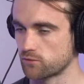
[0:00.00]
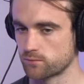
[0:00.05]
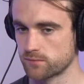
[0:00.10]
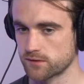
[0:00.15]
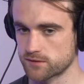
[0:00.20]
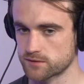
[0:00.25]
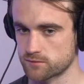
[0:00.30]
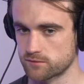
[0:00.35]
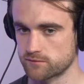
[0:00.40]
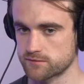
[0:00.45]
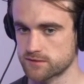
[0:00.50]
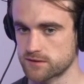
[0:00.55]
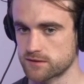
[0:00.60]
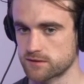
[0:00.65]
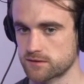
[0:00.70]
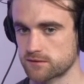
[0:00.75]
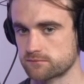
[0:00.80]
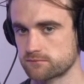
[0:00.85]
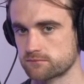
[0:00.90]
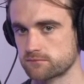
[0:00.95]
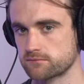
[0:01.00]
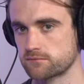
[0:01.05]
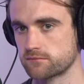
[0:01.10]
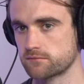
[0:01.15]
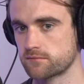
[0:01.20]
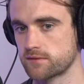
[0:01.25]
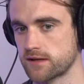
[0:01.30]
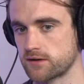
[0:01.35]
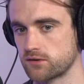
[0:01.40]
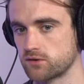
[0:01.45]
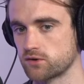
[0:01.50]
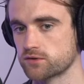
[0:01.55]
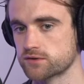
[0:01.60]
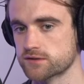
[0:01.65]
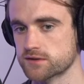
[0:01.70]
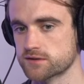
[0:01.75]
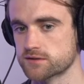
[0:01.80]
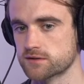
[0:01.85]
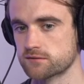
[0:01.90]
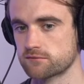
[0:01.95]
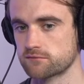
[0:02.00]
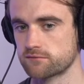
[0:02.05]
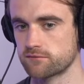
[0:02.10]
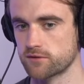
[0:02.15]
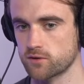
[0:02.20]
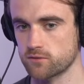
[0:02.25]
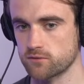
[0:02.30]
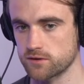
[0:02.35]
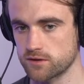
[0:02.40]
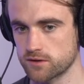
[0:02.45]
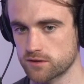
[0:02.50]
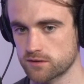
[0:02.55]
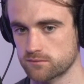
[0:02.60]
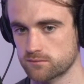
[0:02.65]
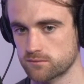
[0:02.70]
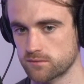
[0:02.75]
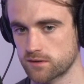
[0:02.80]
because we've seen that not just in Florida,